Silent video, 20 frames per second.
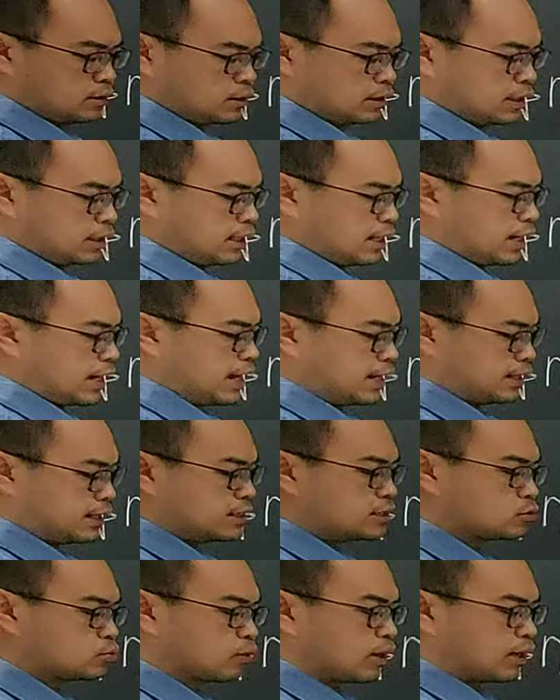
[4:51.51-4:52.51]
At
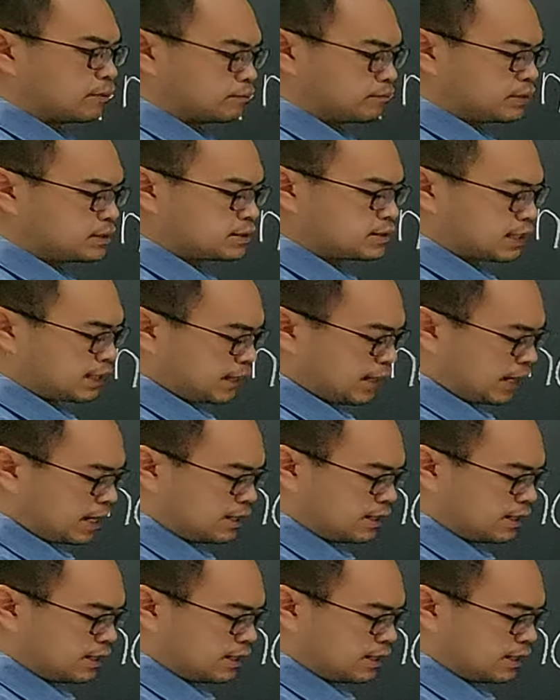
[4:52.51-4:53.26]
least one means that